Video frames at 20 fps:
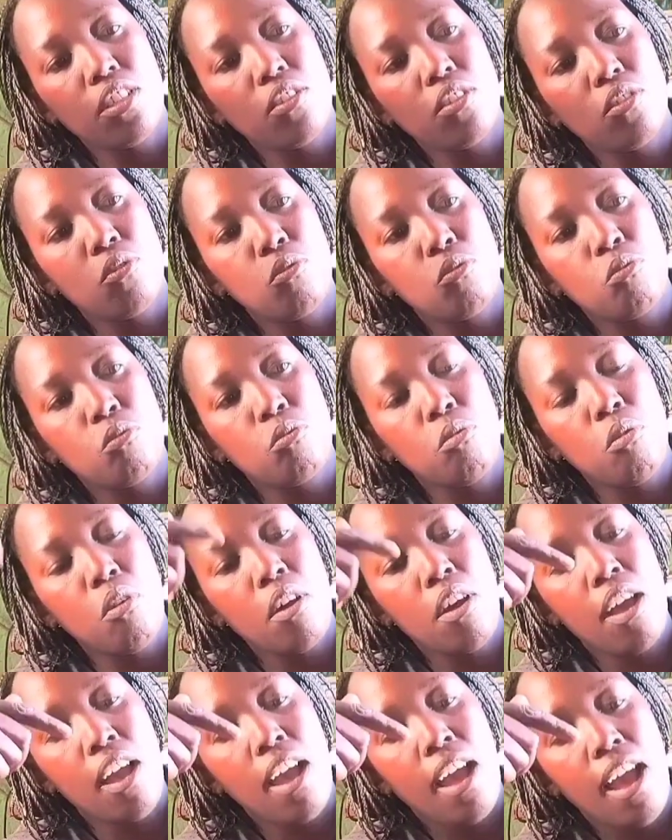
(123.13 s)
is to
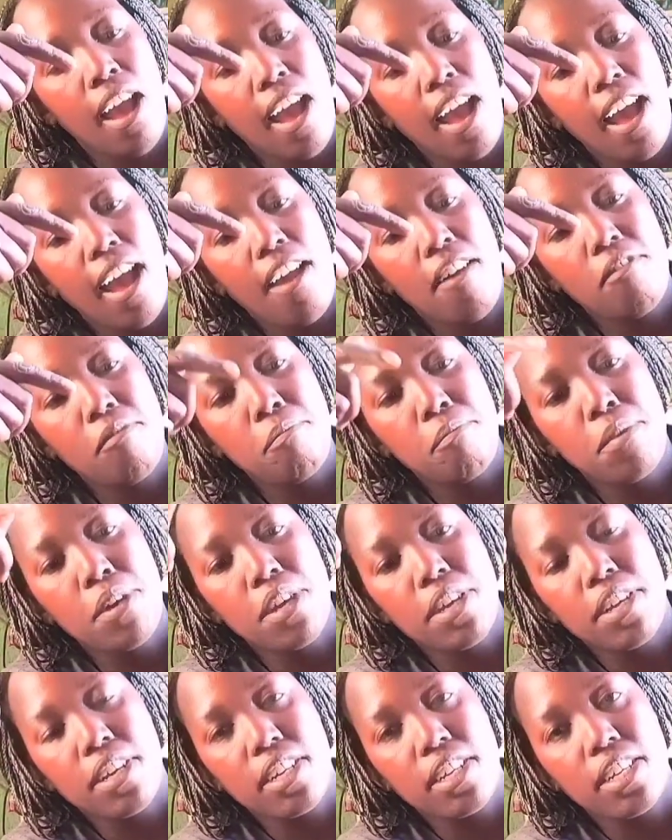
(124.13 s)
half
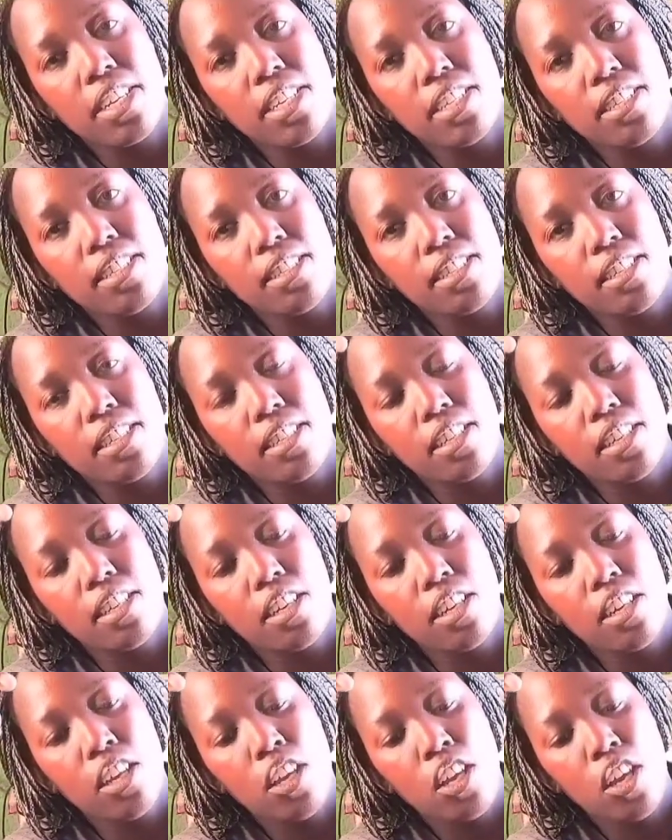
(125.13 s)
bury
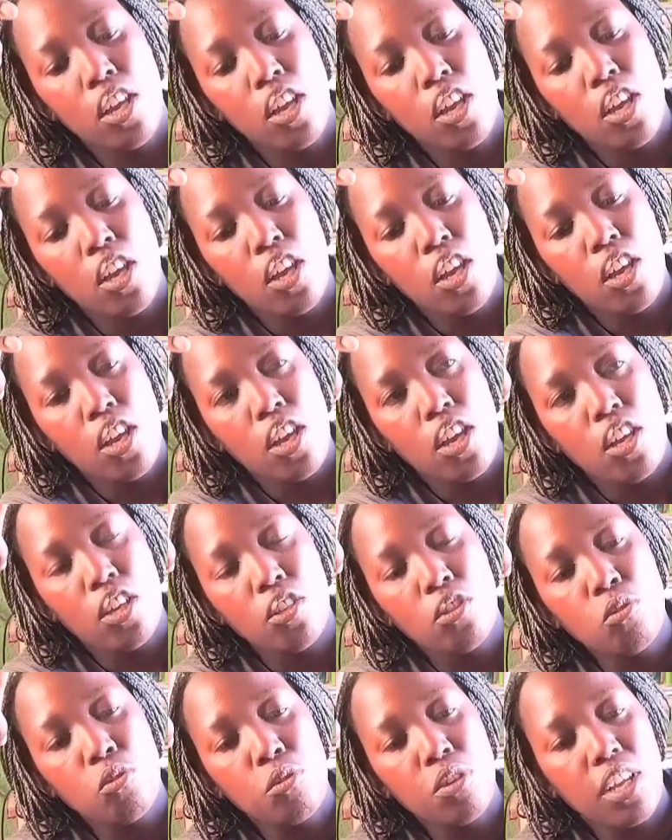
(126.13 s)
it
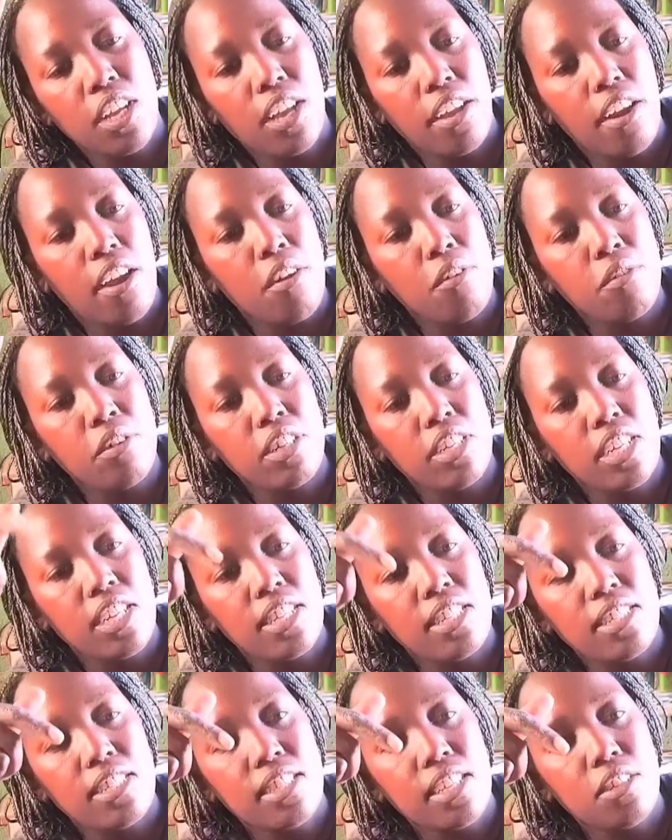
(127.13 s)
into the ground
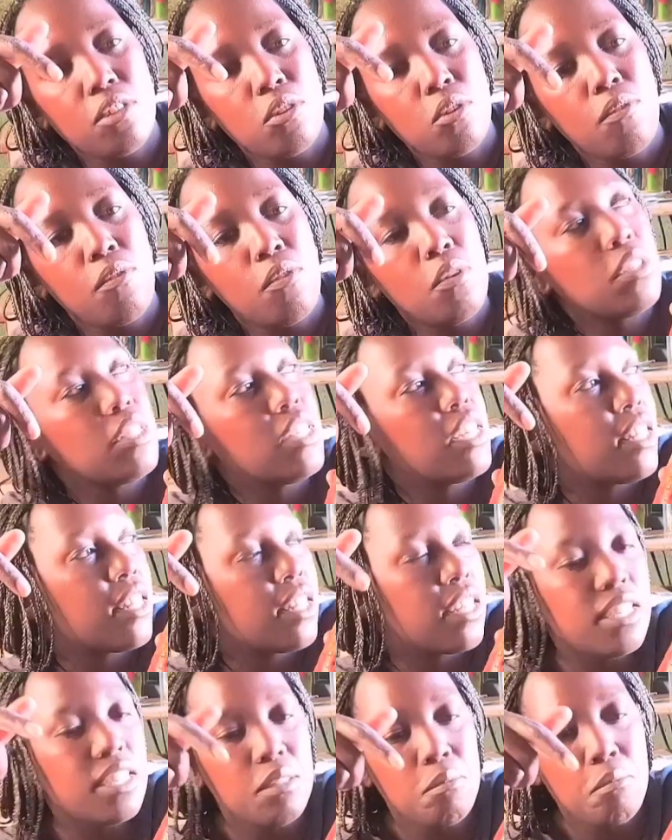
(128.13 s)
instead of using
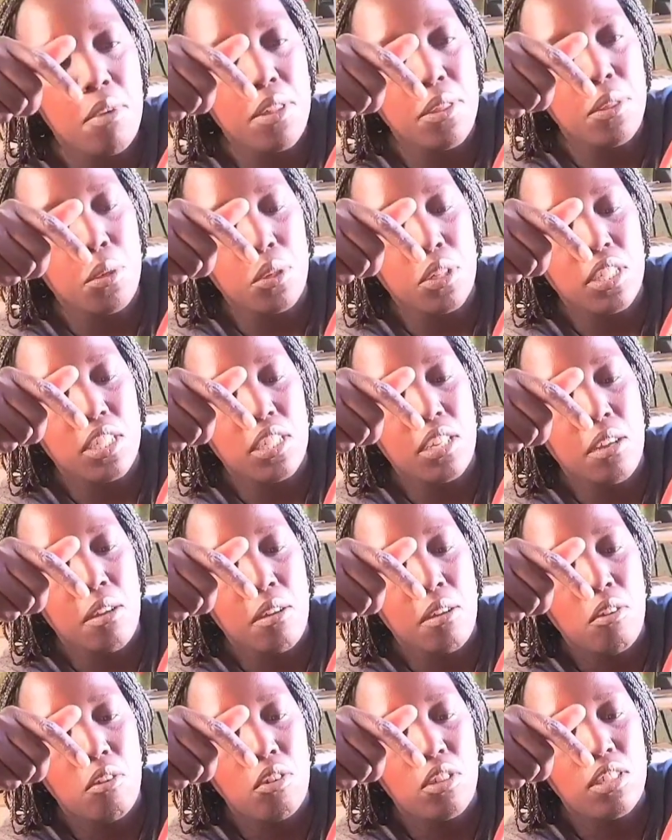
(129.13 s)
this method.
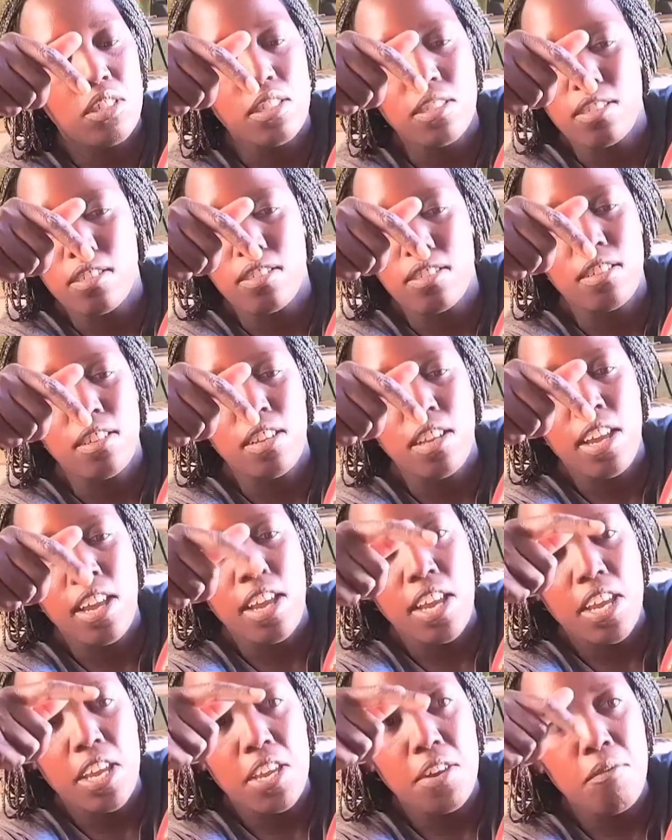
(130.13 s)
Because
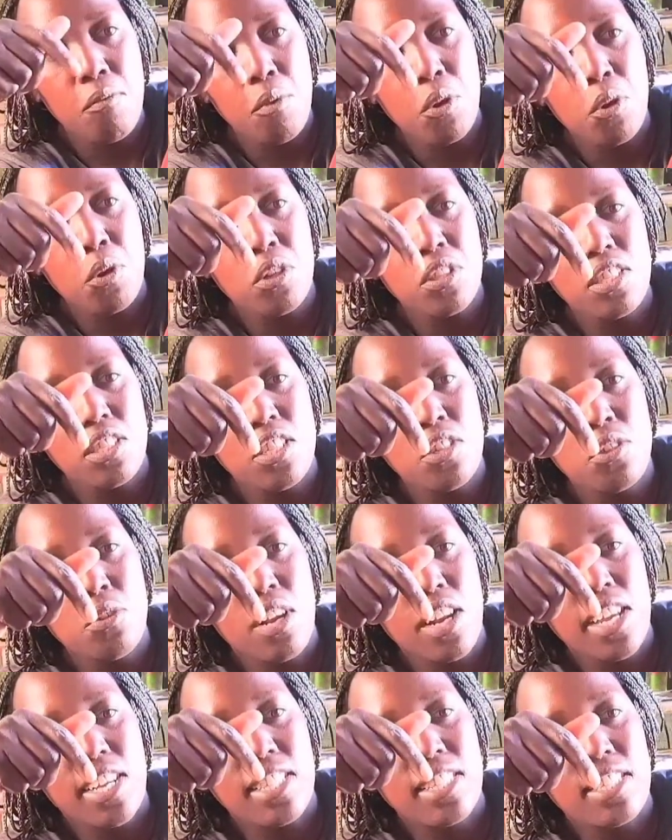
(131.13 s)
if we continue
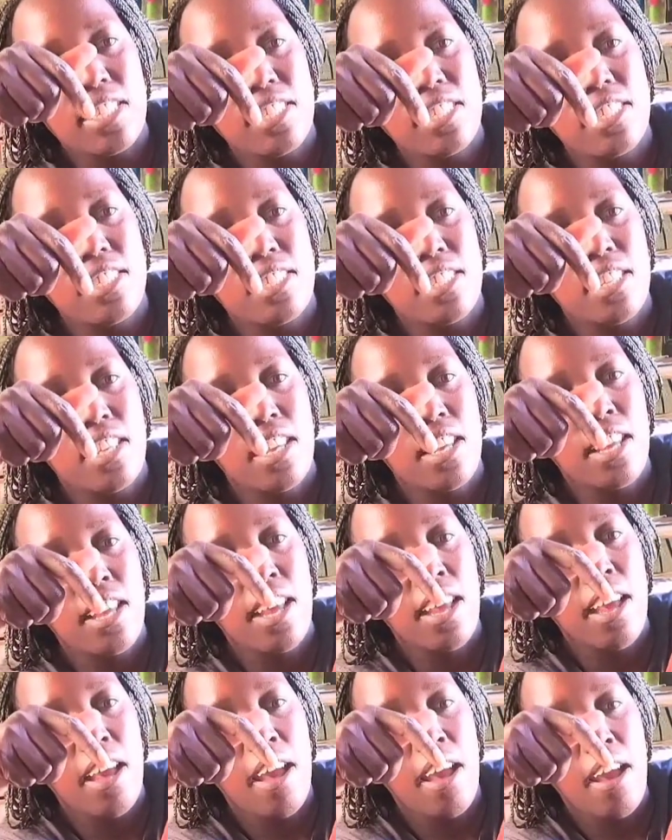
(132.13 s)
like this,
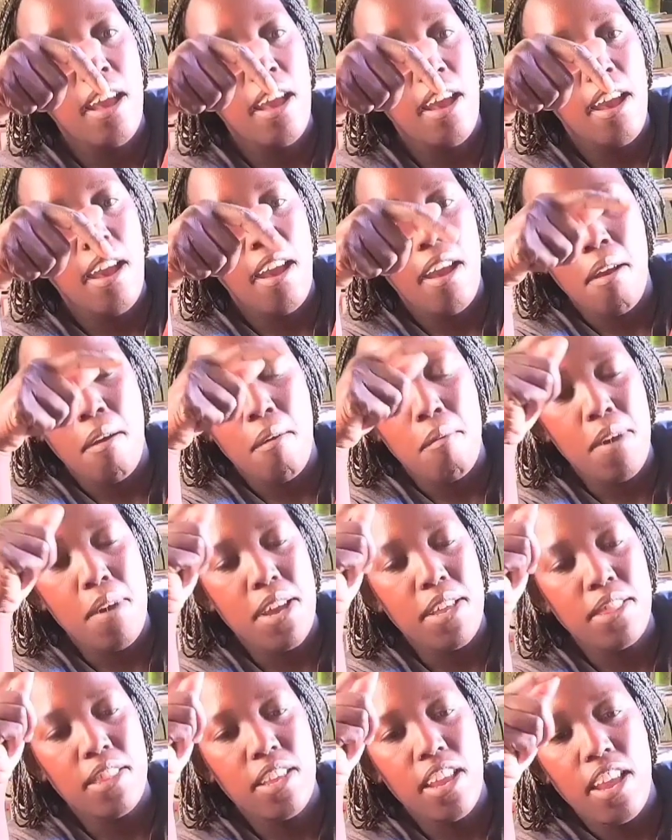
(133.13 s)

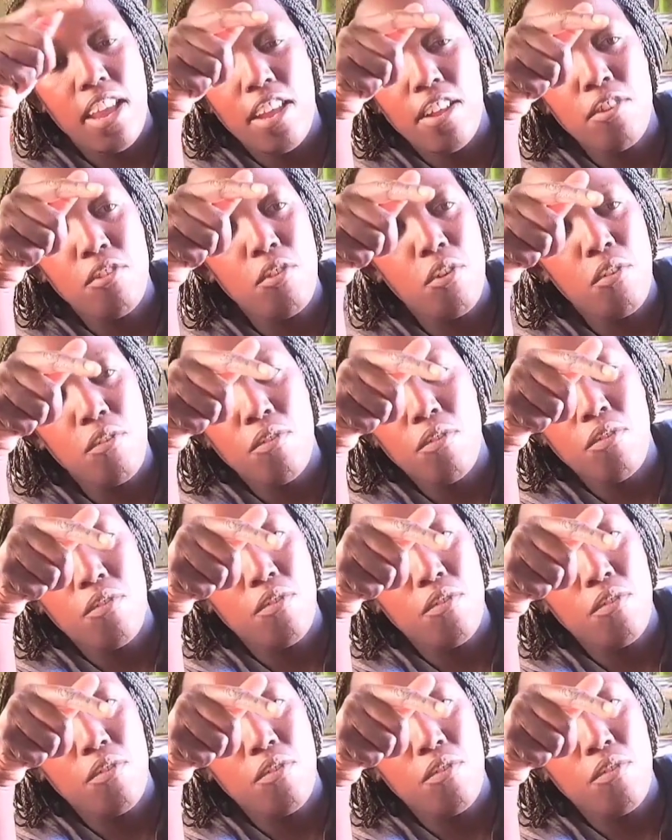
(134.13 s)
by the end of